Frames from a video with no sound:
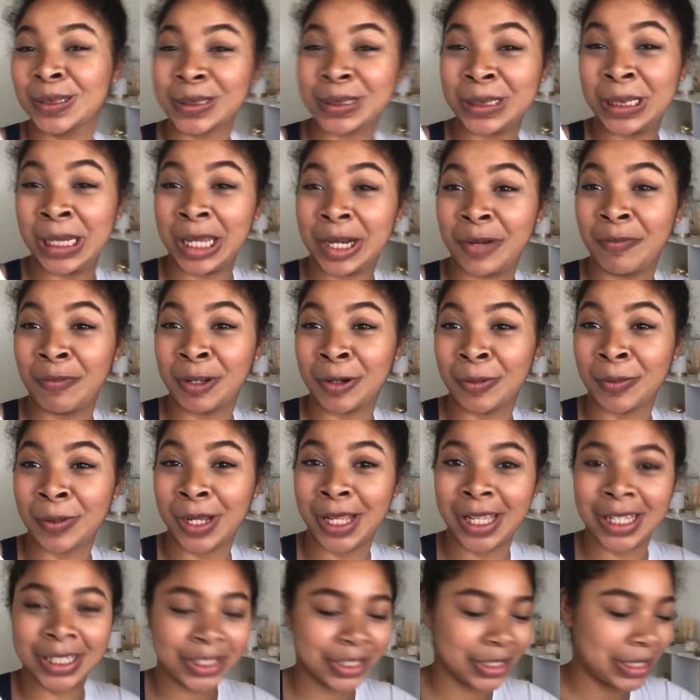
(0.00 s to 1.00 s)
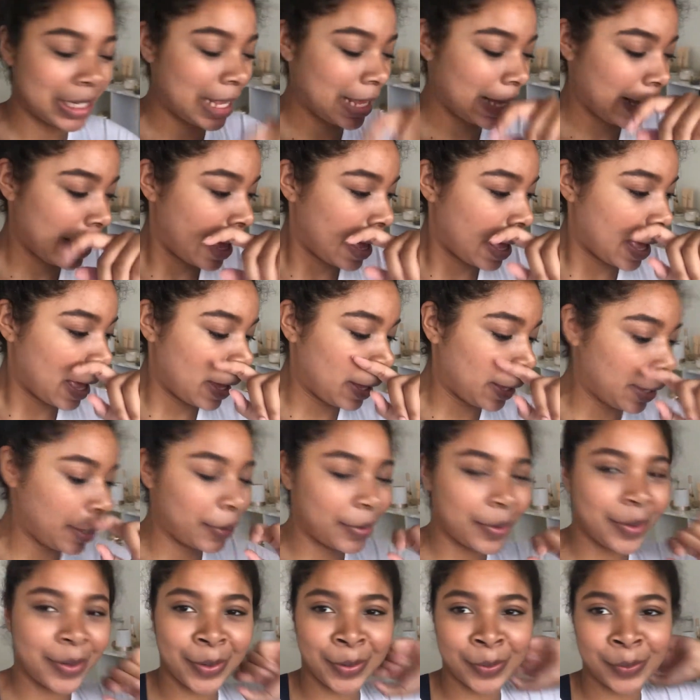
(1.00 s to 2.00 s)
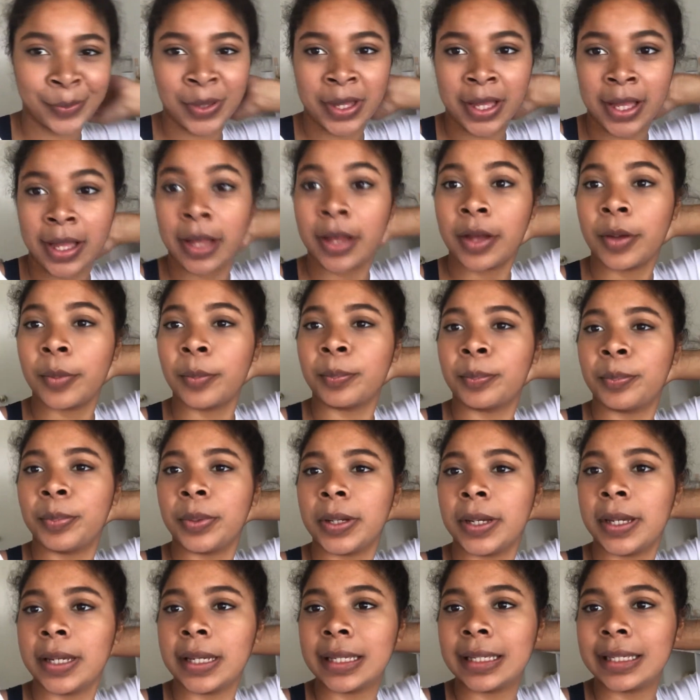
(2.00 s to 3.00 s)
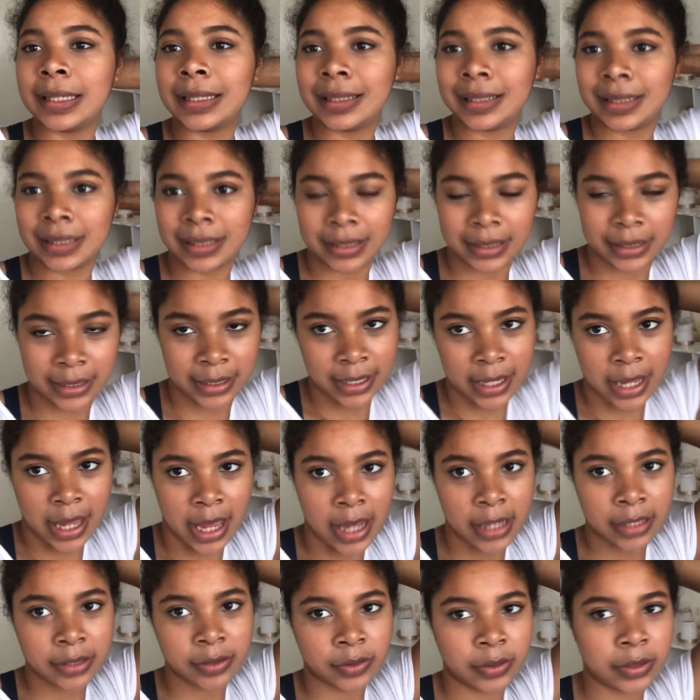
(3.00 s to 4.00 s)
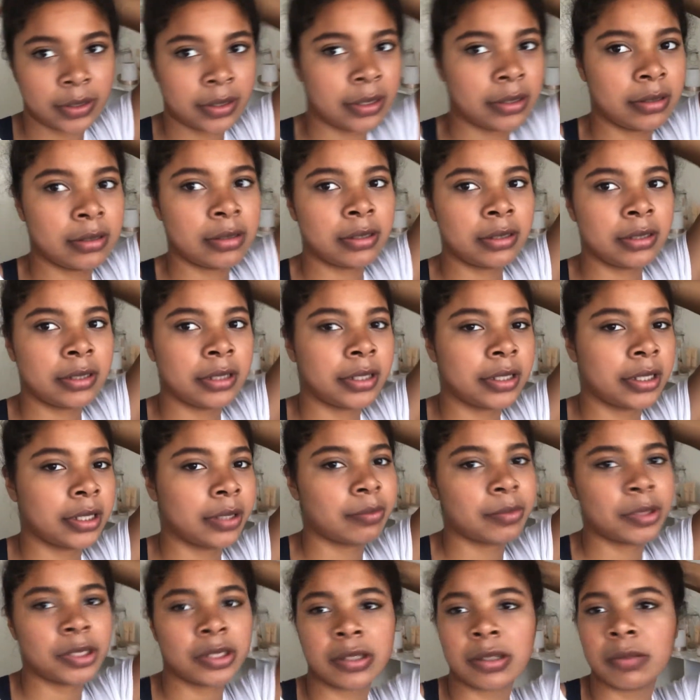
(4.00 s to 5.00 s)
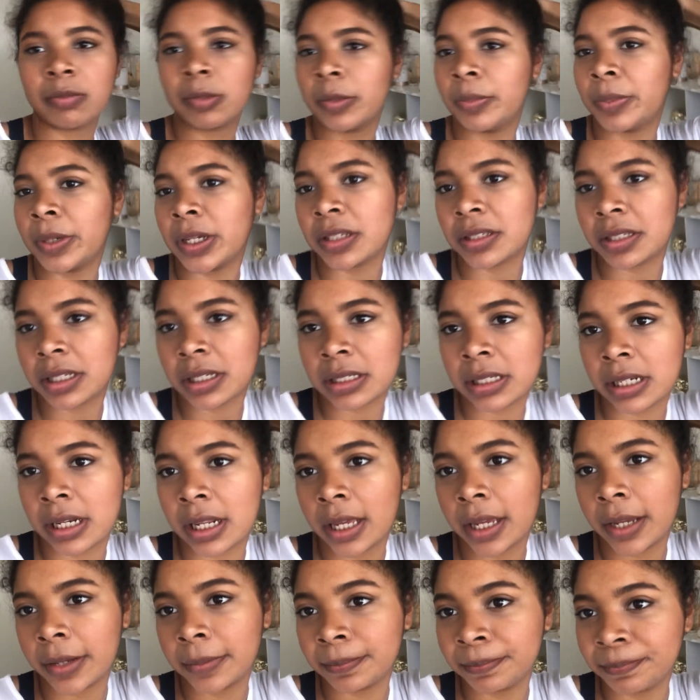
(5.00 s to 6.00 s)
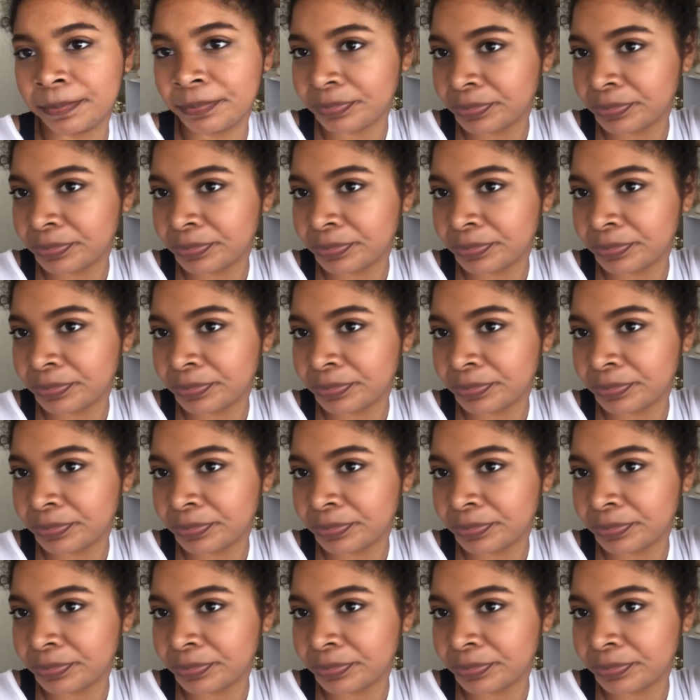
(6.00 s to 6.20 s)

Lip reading: kind of in a rush. But yeah, so this is the look. I'm just gonna be basic today,